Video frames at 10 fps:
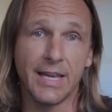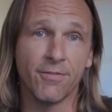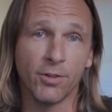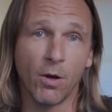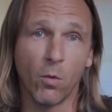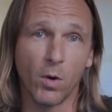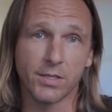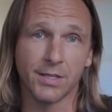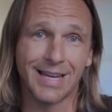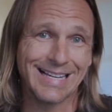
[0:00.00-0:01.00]
even though it
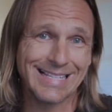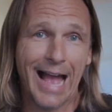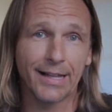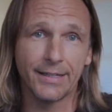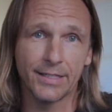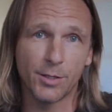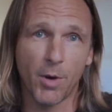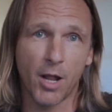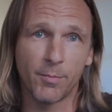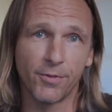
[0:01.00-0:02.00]
wasn't exactly at the
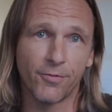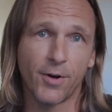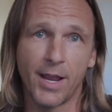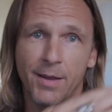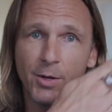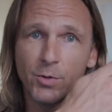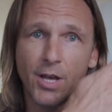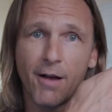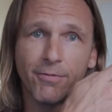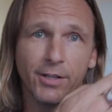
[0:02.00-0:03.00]
bottom of the frame. It was
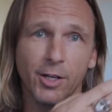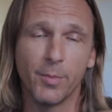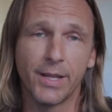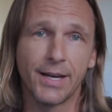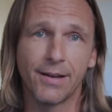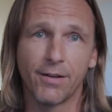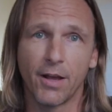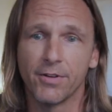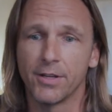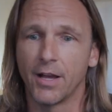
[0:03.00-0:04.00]
off a little bit
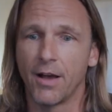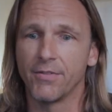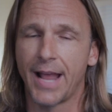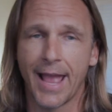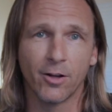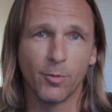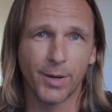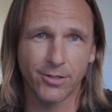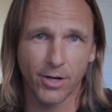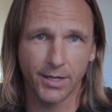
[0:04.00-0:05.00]
of, a, of an angle, but
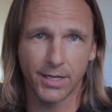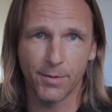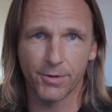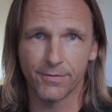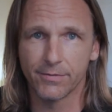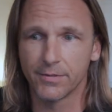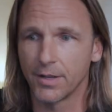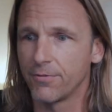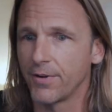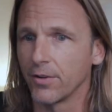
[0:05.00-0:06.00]
I tried to keep it
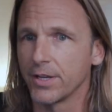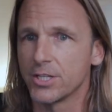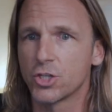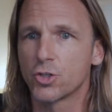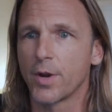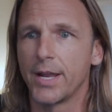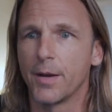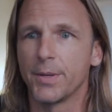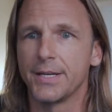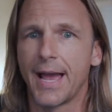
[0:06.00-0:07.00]
fairly straight
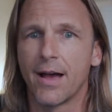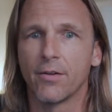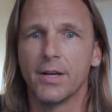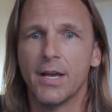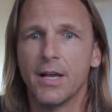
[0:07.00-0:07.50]
up and down.